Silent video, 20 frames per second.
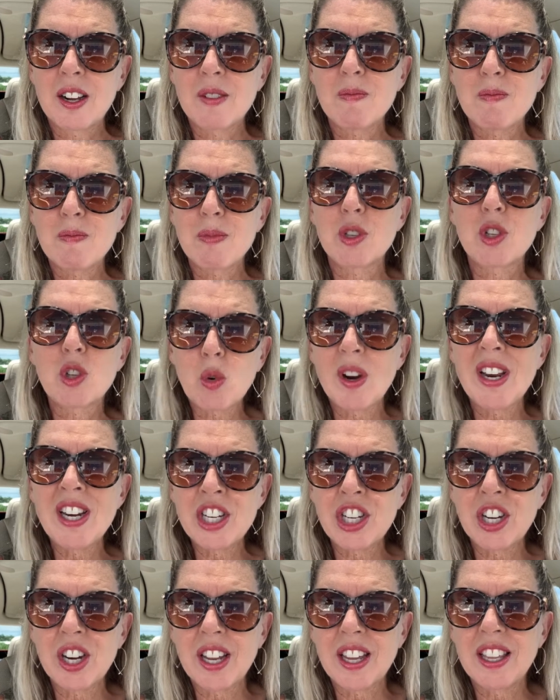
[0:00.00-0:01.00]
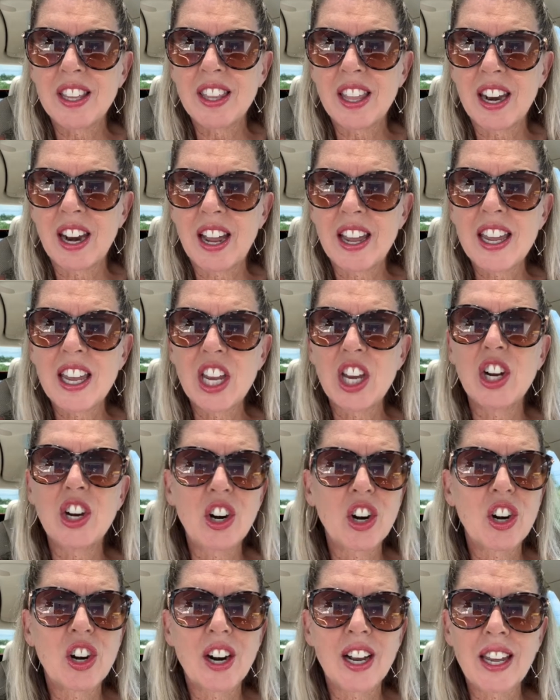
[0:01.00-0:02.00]
screeching that I
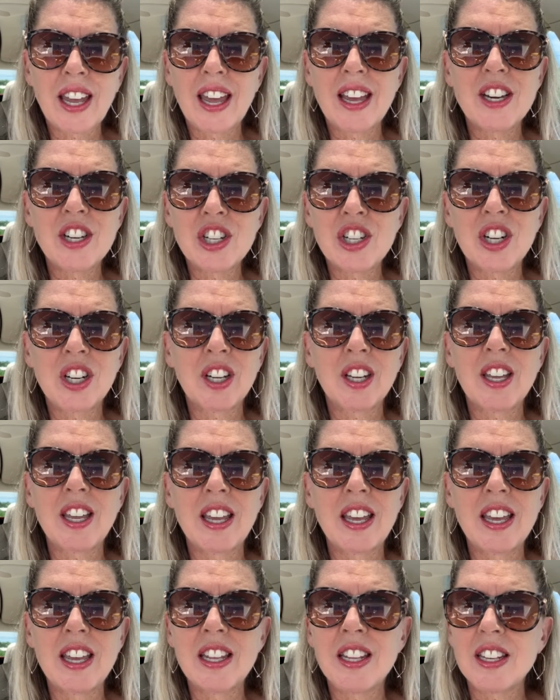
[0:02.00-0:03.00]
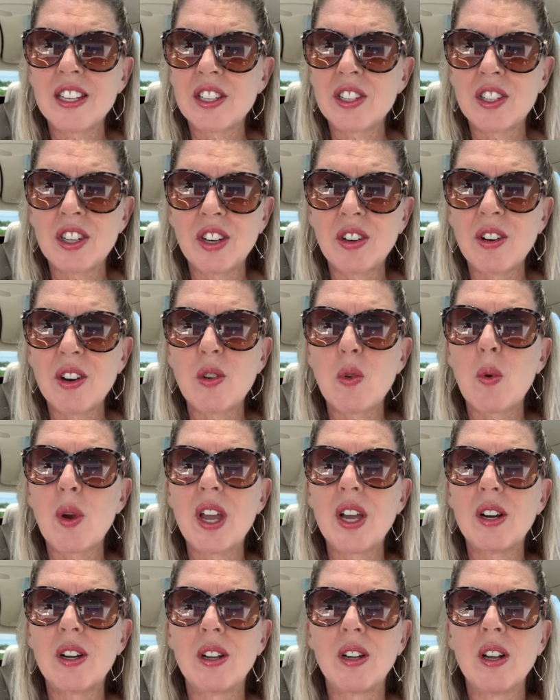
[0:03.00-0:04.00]
hear occasionally in the steering
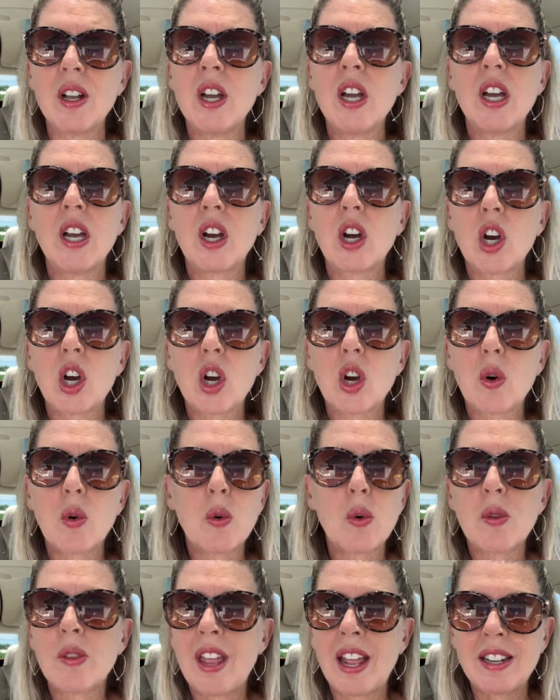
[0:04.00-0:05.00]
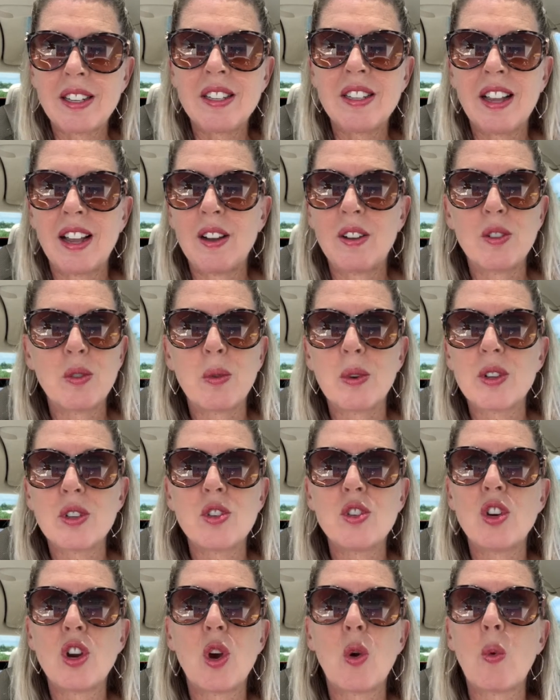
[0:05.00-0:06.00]
wheel, that sound was
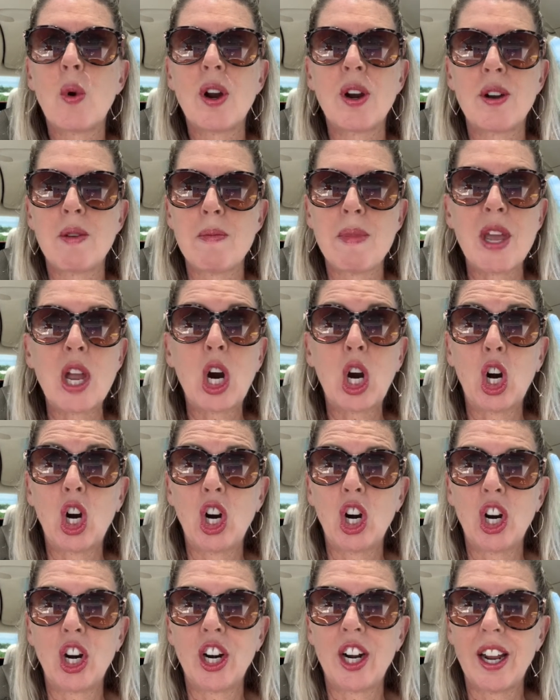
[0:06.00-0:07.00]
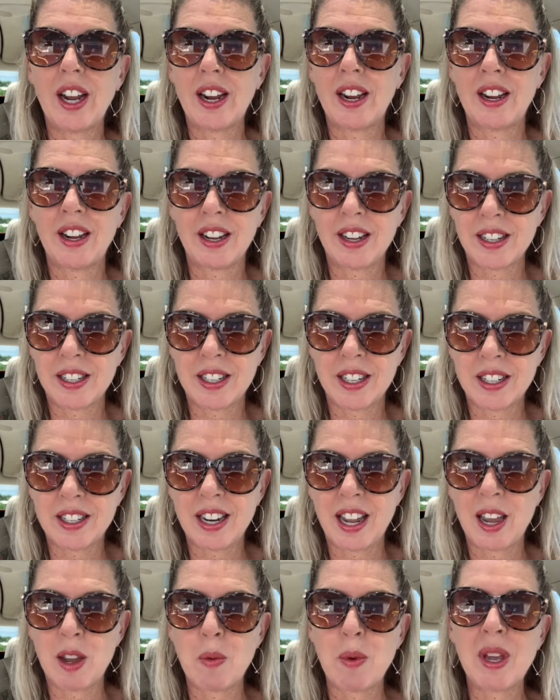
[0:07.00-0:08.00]
nowhere to be heard
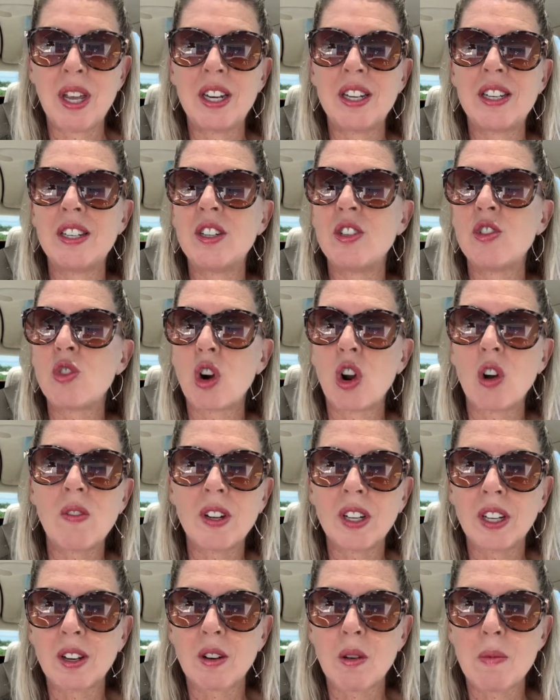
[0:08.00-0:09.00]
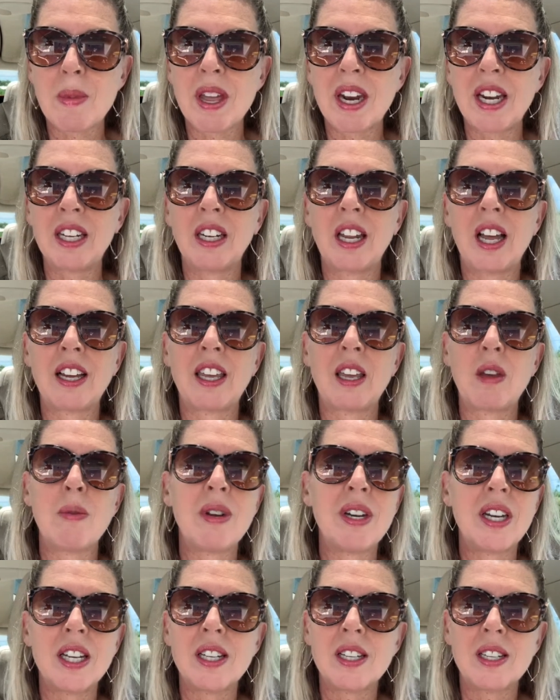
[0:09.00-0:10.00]
today. We drove a little bit in Lucky. We
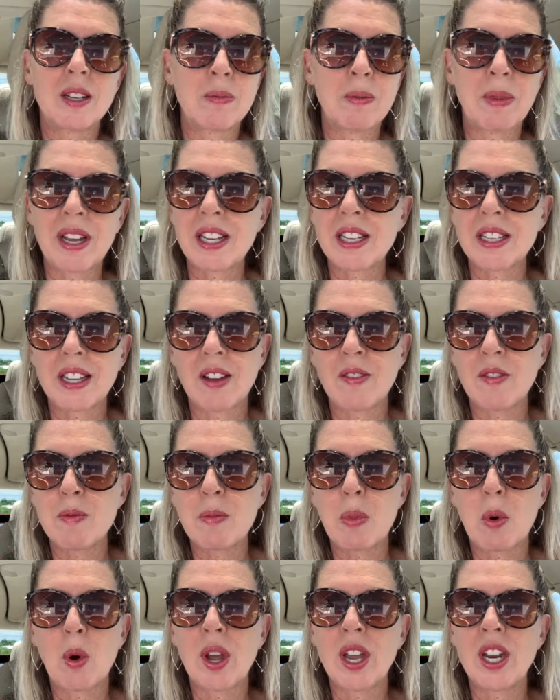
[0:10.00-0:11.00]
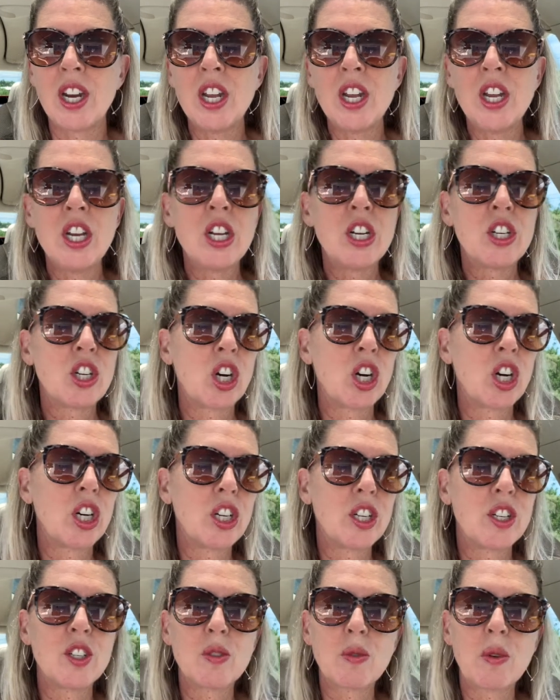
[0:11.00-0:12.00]
did some like 7-point
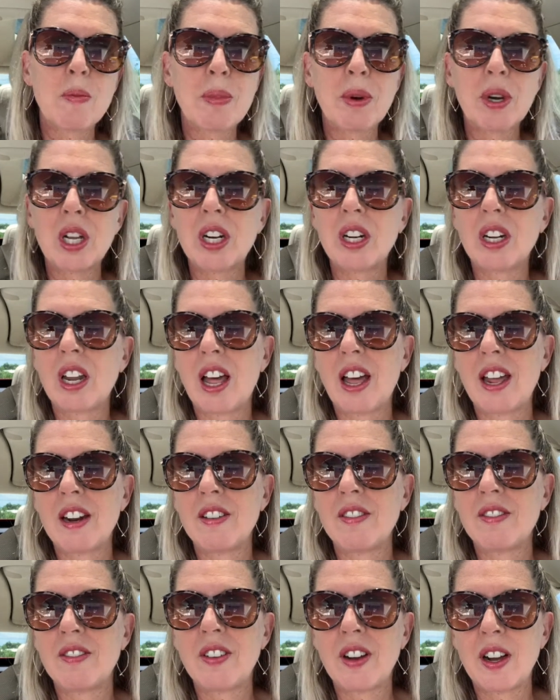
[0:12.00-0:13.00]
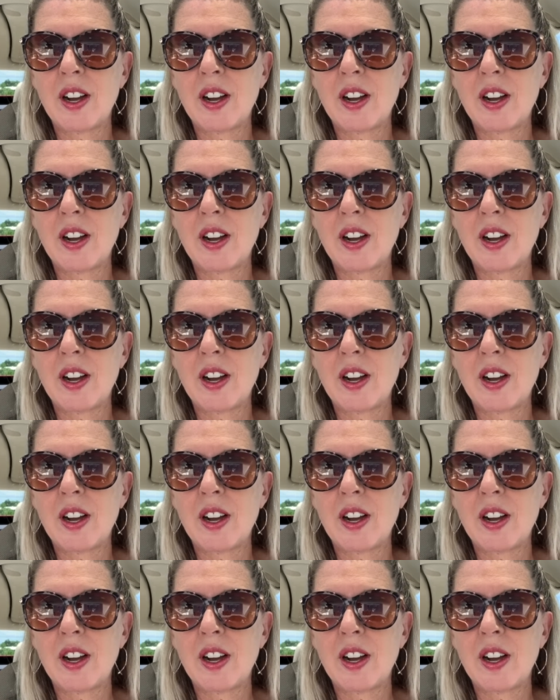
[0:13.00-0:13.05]
turns. We put a lot of